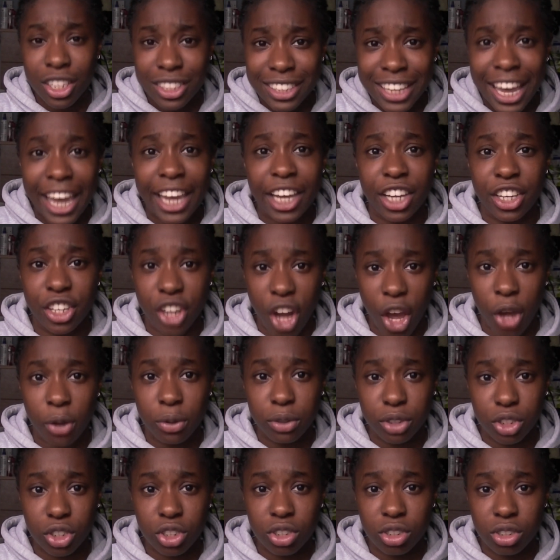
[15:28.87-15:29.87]
Take
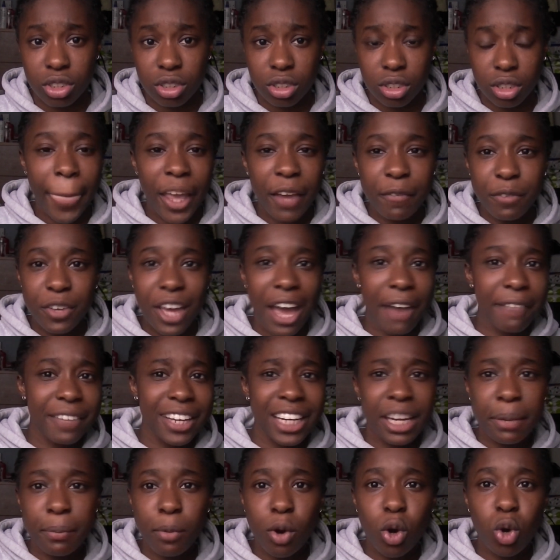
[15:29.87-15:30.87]
notes. If you have
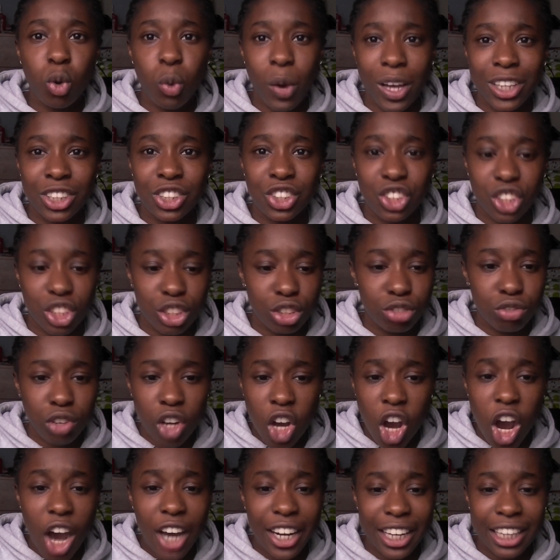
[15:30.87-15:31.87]
any more questions
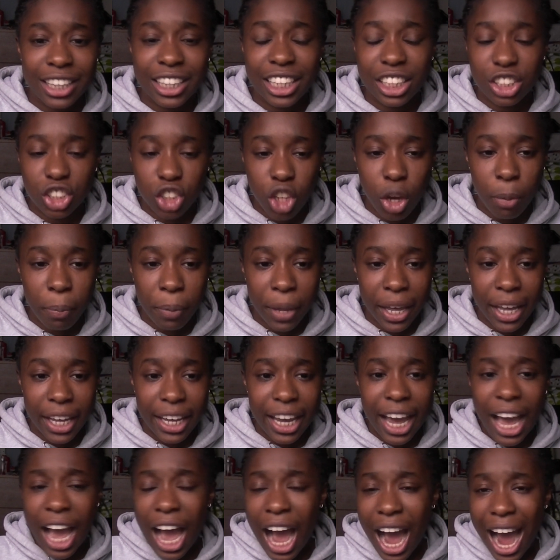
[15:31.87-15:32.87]
regarding this
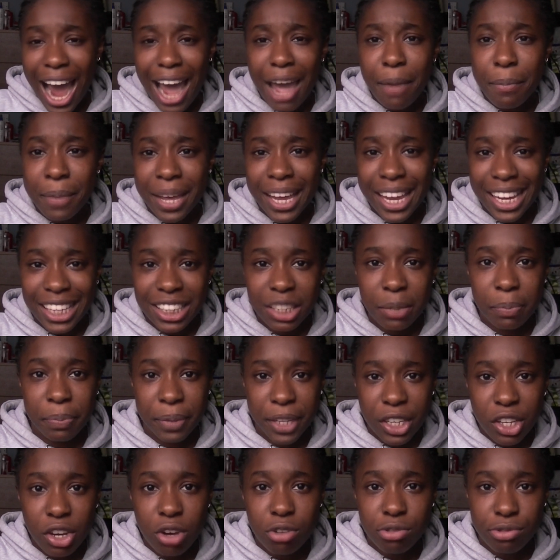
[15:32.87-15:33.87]
topic, I am here to
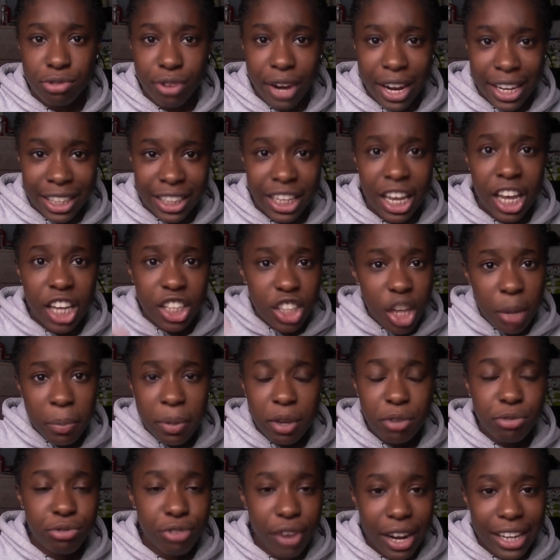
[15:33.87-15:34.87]
be your friend. Don't
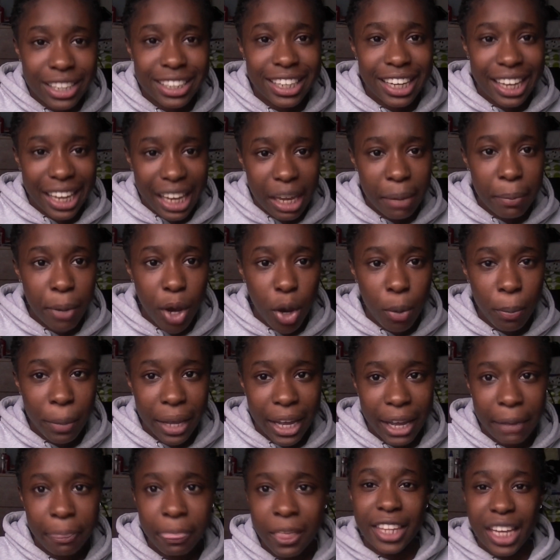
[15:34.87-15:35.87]
be afraid to email
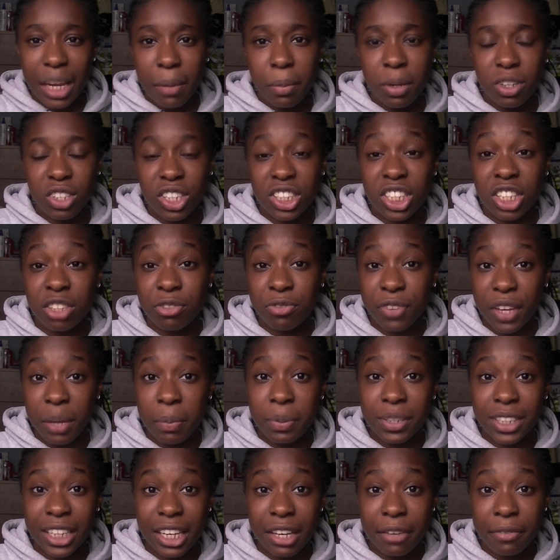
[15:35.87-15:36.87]
me. The email address is
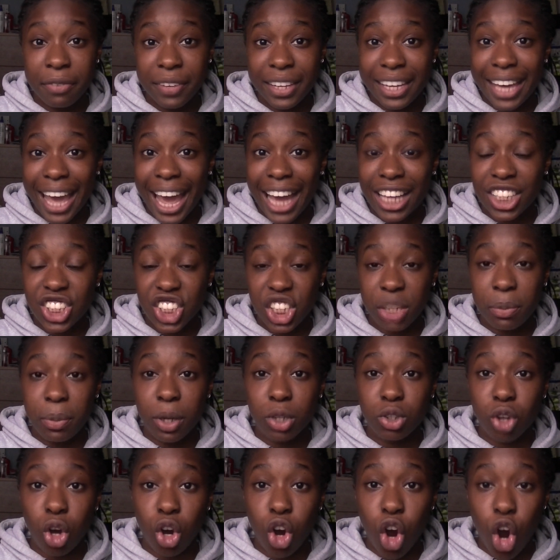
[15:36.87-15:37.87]
VeepaTV at
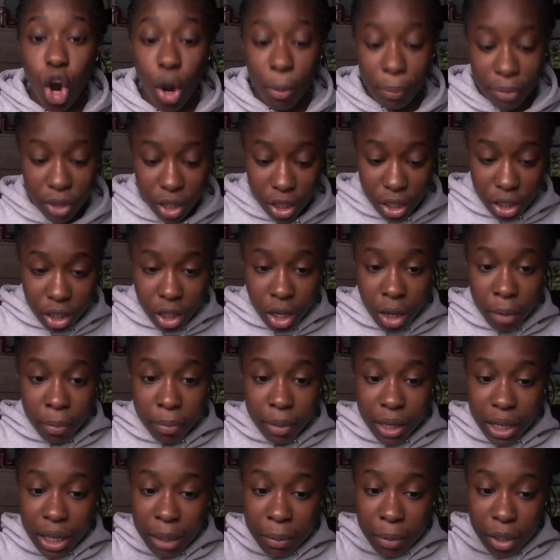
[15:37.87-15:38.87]
gmail.com. The
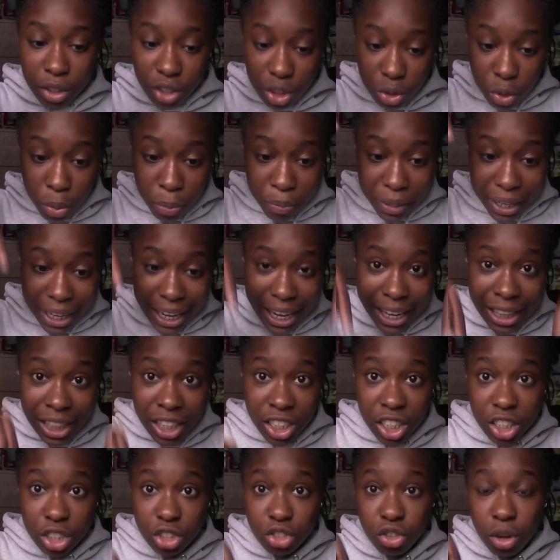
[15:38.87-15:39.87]
um, email address will be in
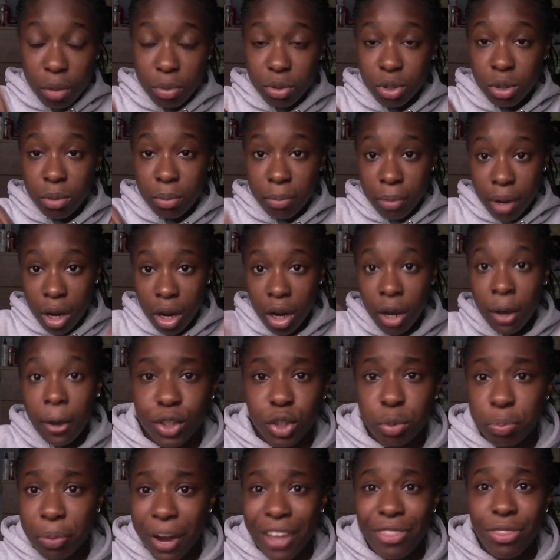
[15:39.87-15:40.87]
the description bar.
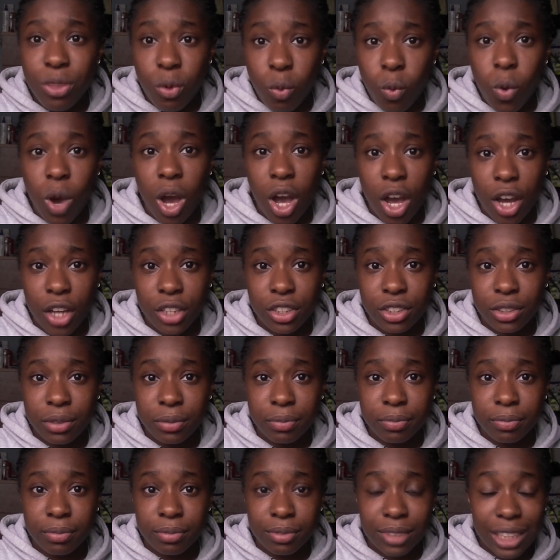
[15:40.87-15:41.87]
Spread the word
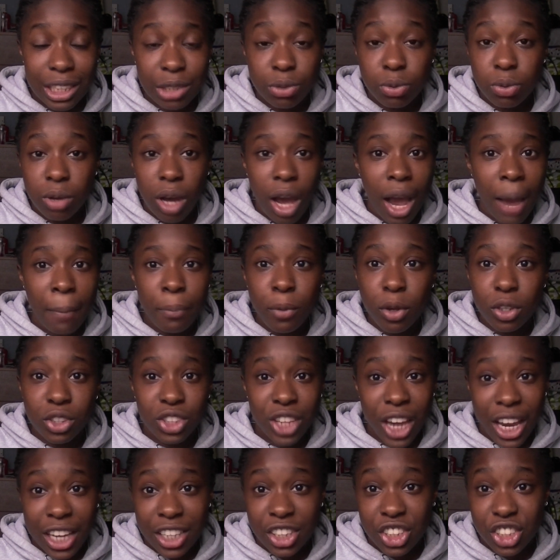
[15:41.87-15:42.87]
this I'm not
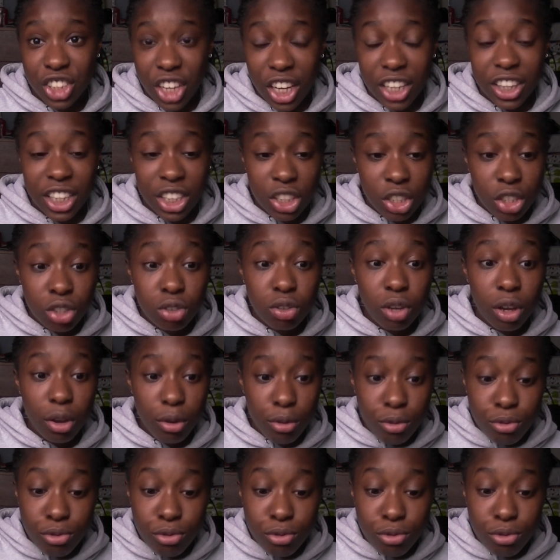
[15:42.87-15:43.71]
chatting shit. This is